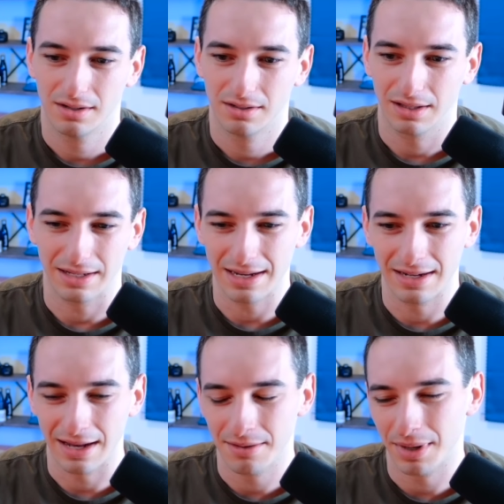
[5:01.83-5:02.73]
like
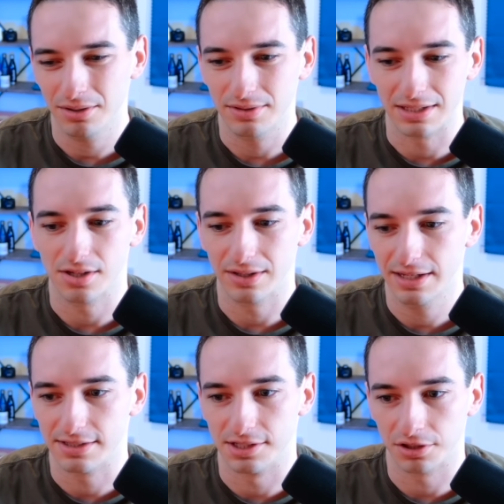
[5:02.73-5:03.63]
NaN, but I don't think so. I
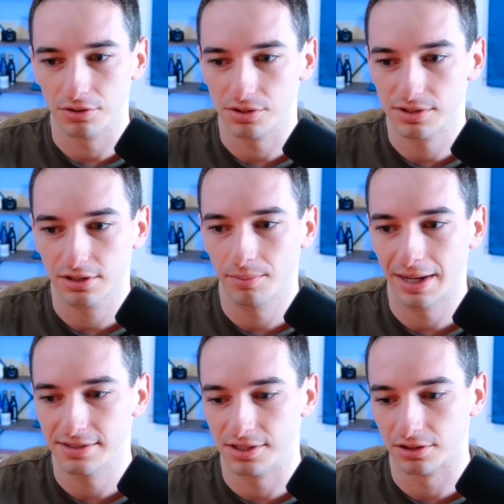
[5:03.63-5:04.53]
think it's 0. So 0
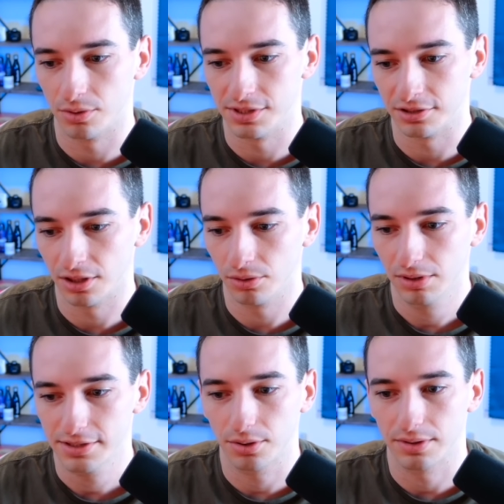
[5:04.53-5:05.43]
minus 0 is 0.
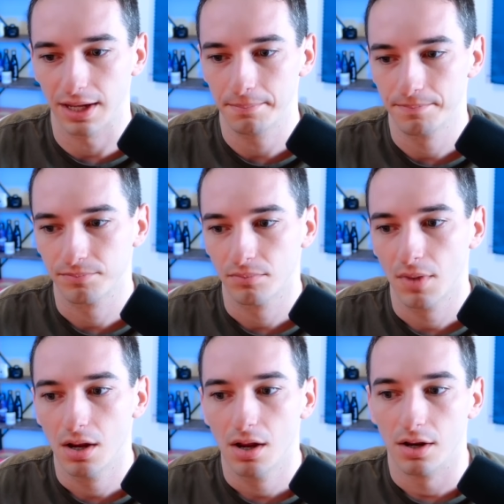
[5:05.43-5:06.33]
Let's go with that.
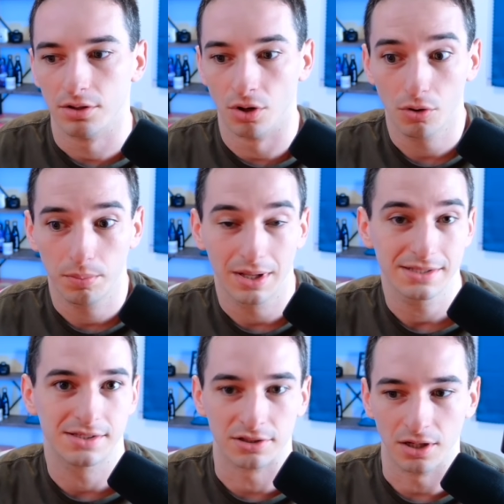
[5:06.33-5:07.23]
Null
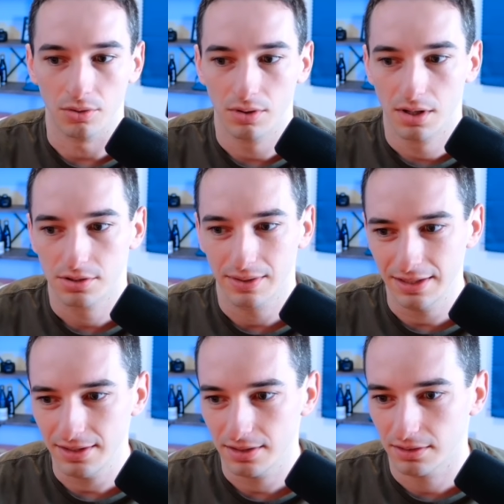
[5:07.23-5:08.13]
plus 0. So I
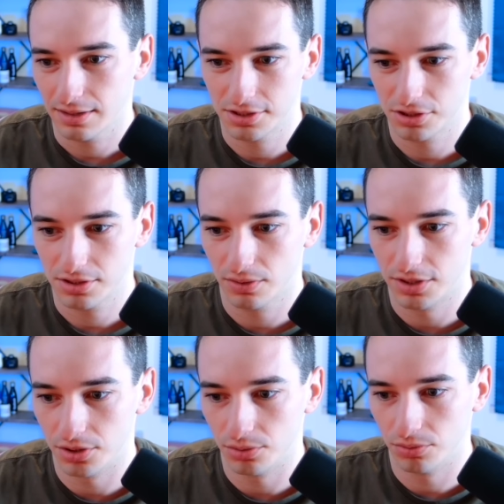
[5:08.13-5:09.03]
think this is just going
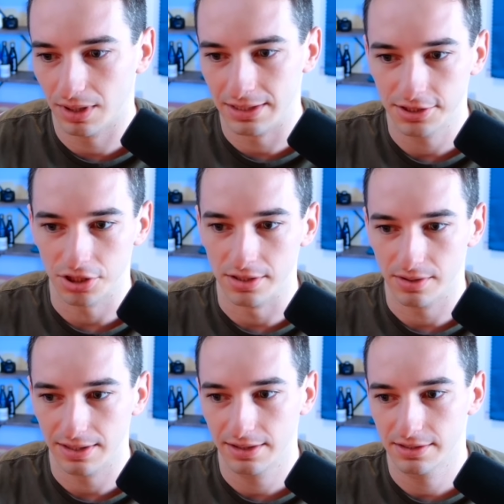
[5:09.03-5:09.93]
to do addition. So
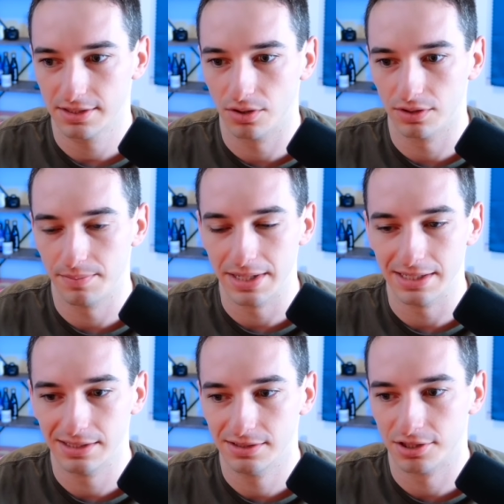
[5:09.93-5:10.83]
I think this is going to
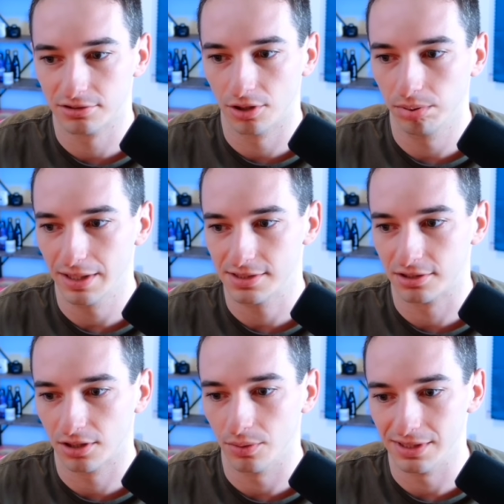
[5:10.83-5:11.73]
be 0 plus
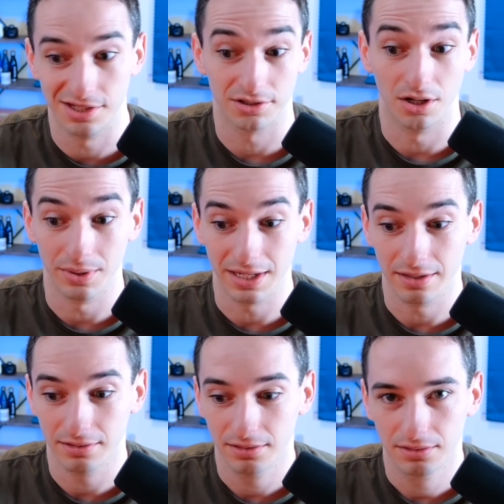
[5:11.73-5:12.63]
0 is 0 again.